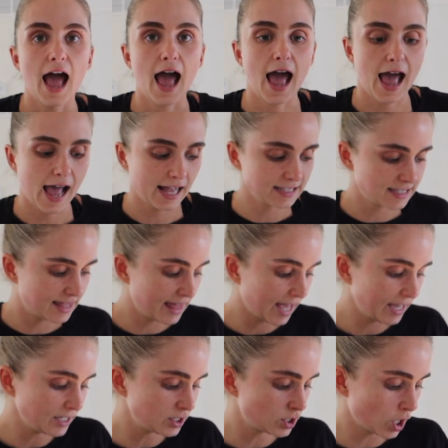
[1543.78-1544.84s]
and
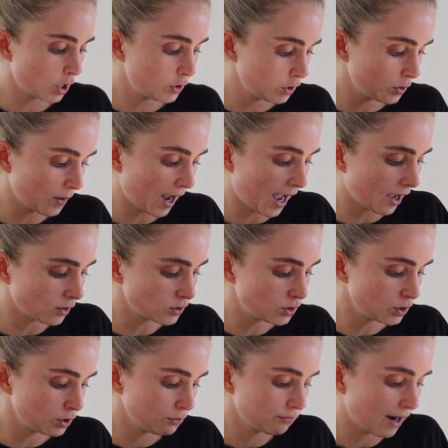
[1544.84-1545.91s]
they show you how
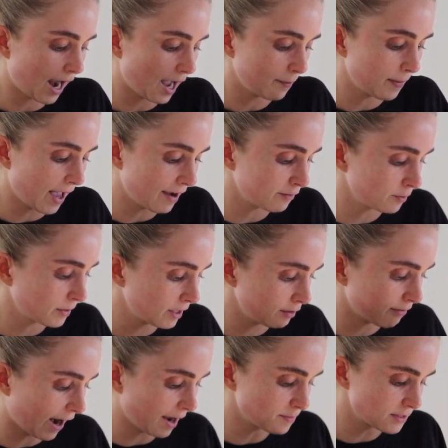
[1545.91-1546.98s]
to wrap. Everybody
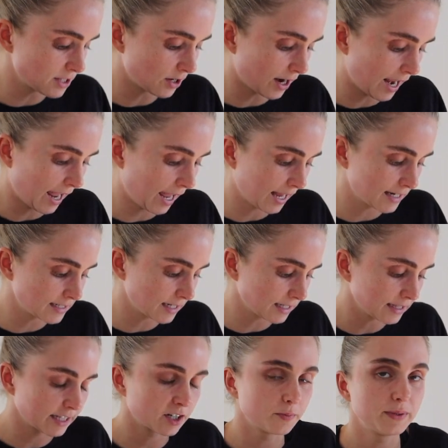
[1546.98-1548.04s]
wraps their hand a
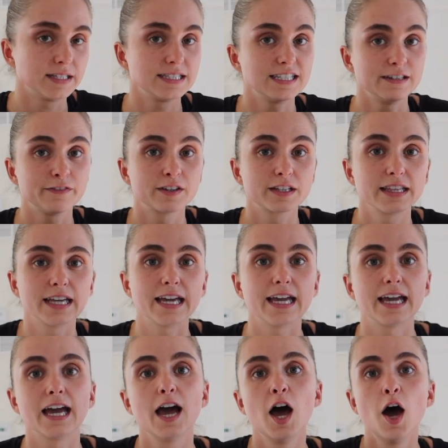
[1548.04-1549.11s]
little bit
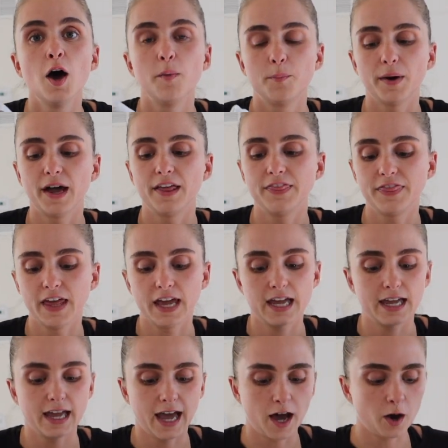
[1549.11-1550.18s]
differently, but
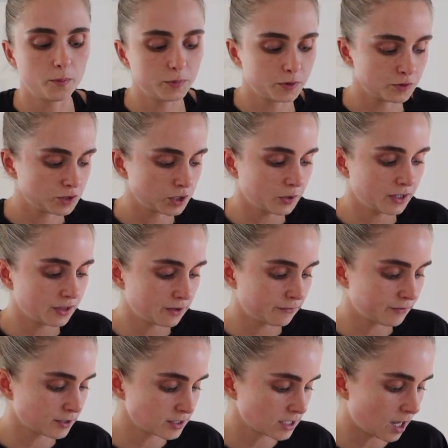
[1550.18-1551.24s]
they help you do it the
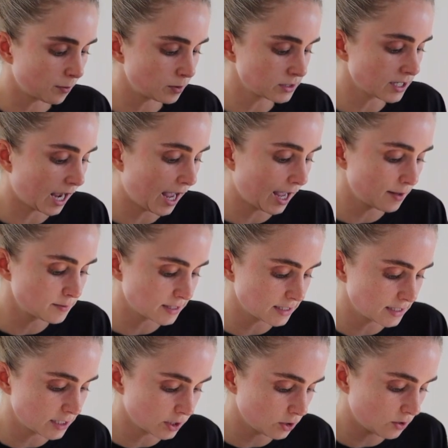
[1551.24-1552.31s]
first couple times
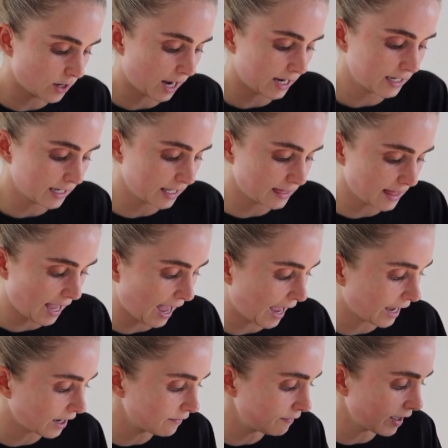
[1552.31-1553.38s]
until you kind of get the
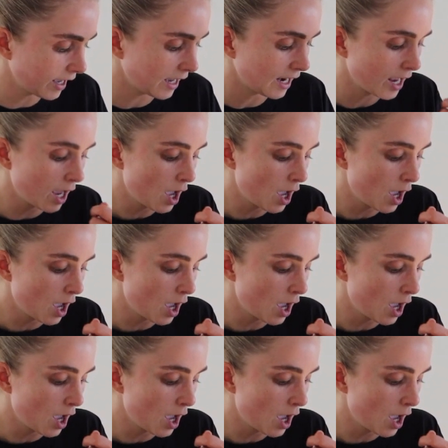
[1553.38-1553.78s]
hang of it.